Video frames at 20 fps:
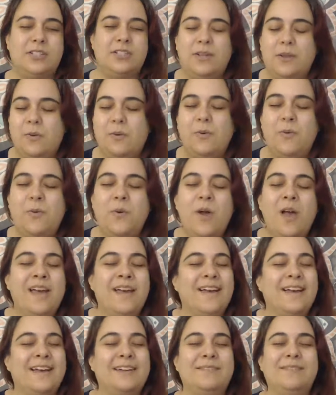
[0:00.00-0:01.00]
true.
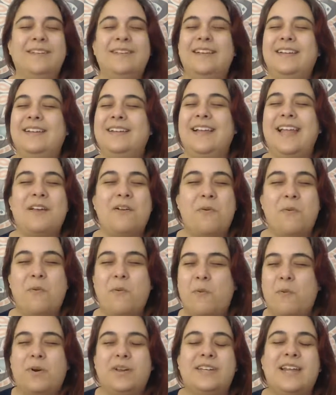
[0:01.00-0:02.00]
Like
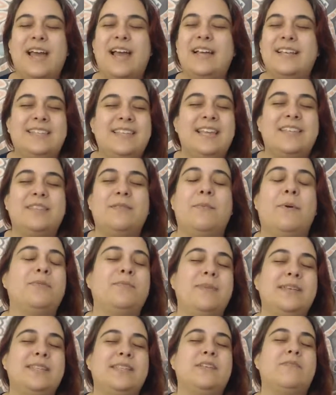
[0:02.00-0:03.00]
what I said
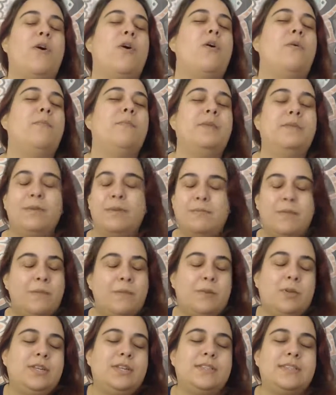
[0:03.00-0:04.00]
about myself, oh,
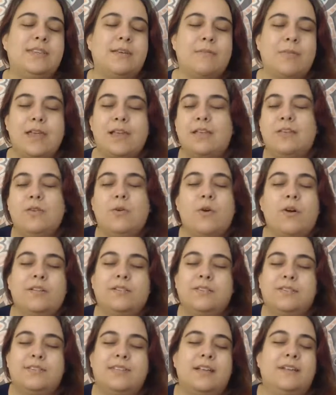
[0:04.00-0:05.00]
maybe you did something and you
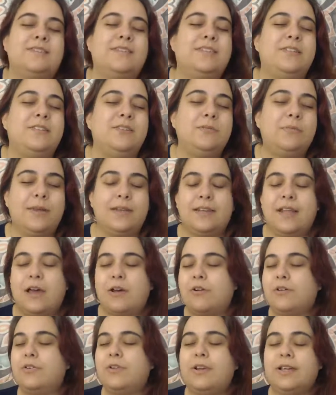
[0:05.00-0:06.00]
called yourself stupid,
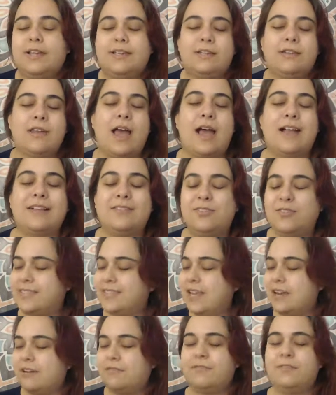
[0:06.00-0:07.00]
or you looked at
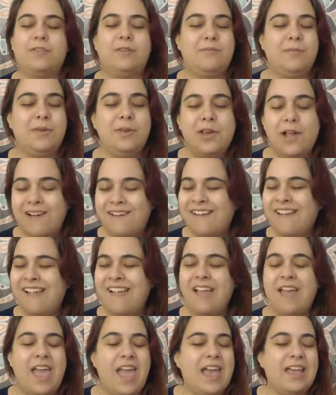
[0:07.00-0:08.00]
yourself in the mirror
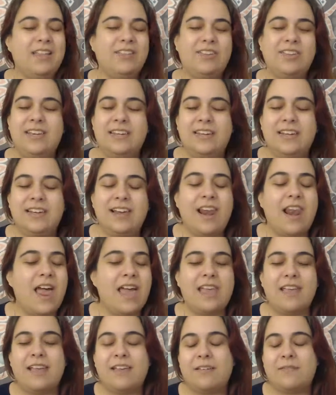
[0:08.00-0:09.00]
and you didn't
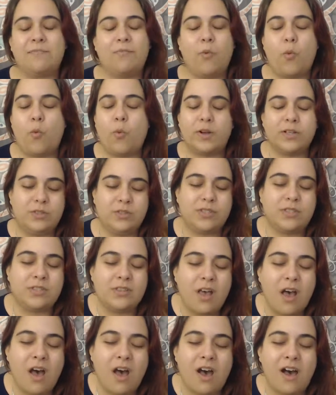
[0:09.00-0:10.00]
like what you
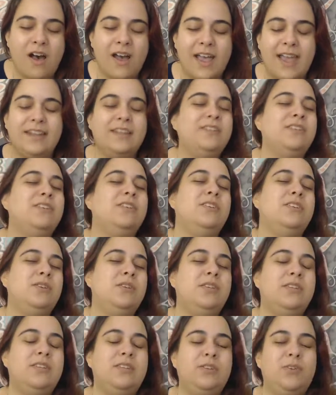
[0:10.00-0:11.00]
saw, and
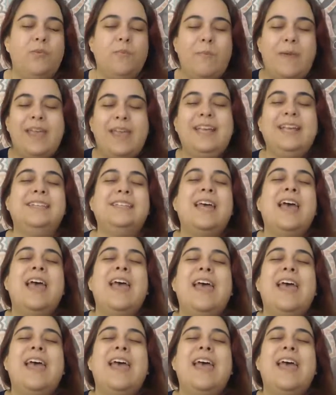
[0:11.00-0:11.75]
you made